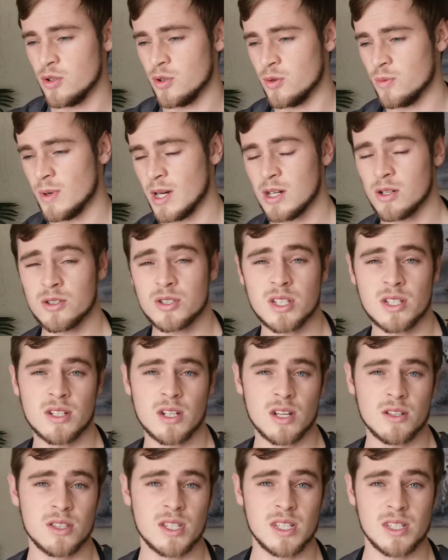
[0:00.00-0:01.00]
You may also
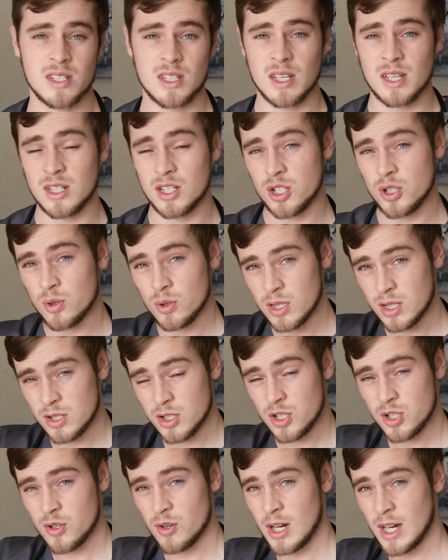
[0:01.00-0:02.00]
notice a
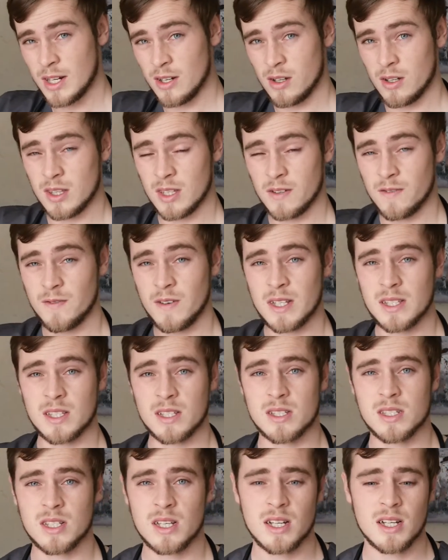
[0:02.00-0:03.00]
shortened stride on the
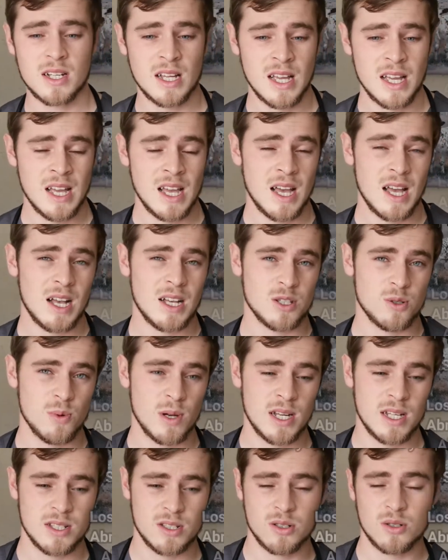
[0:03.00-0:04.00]
affected side, as
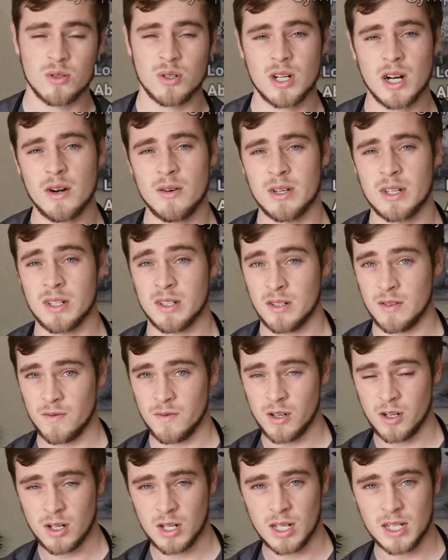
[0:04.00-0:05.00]
well as concurrent
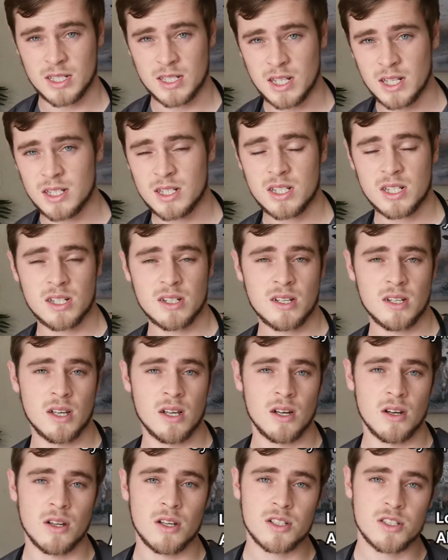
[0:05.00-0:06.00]
vocalization,
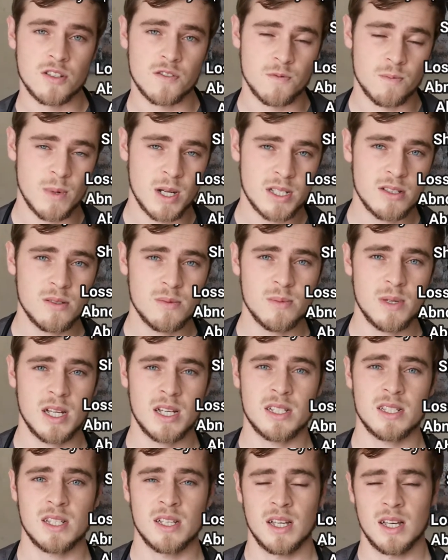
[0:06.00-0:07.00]
loss of muscle
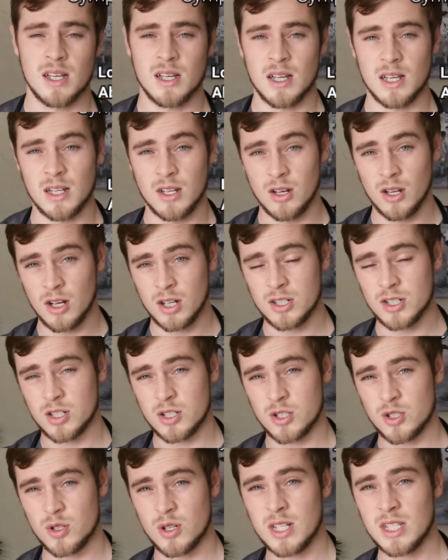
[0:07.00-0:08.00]
mass,
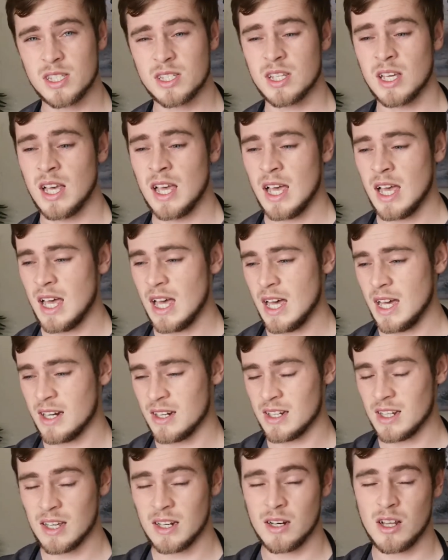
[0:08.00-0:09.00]
enlarged joints,
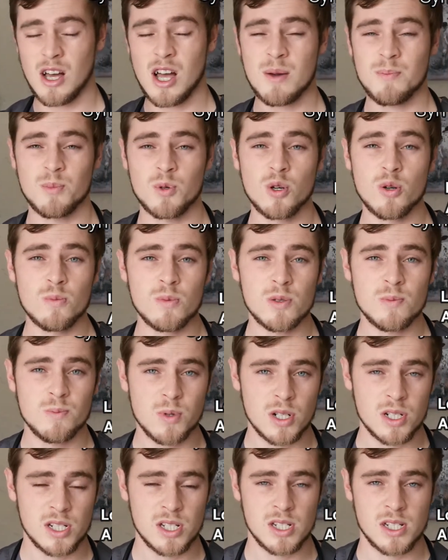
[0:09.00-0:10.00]
and an abnormal
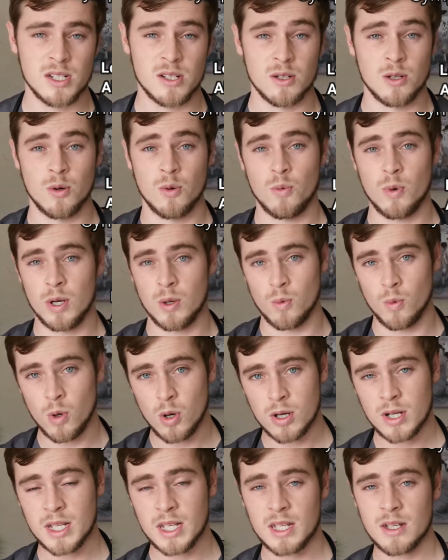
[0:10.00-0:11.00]
posture when
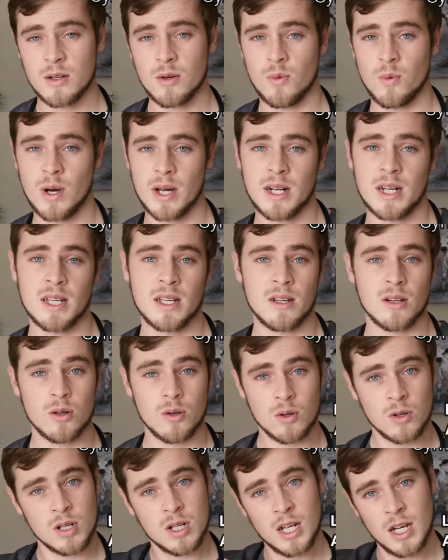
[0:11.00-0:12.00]
walking, running,
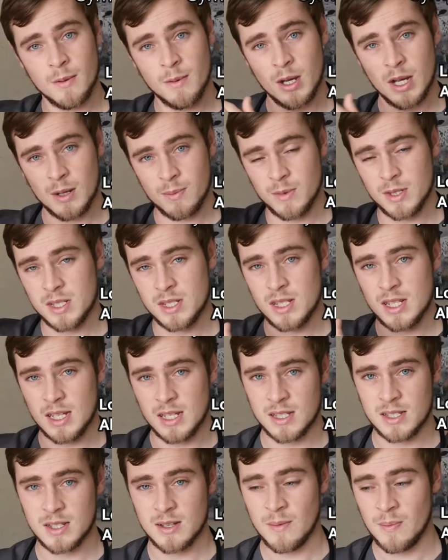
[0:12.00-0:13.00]
or climbing up the
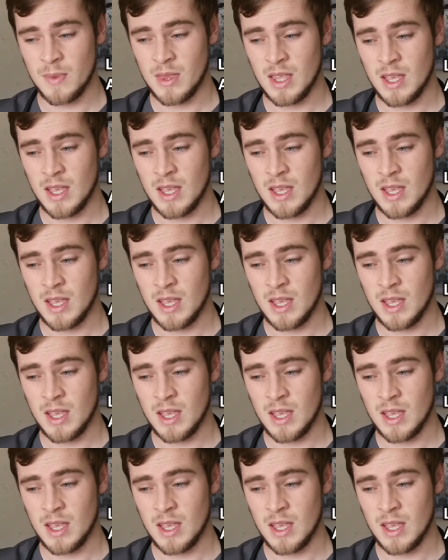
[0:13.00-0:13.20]
stairs.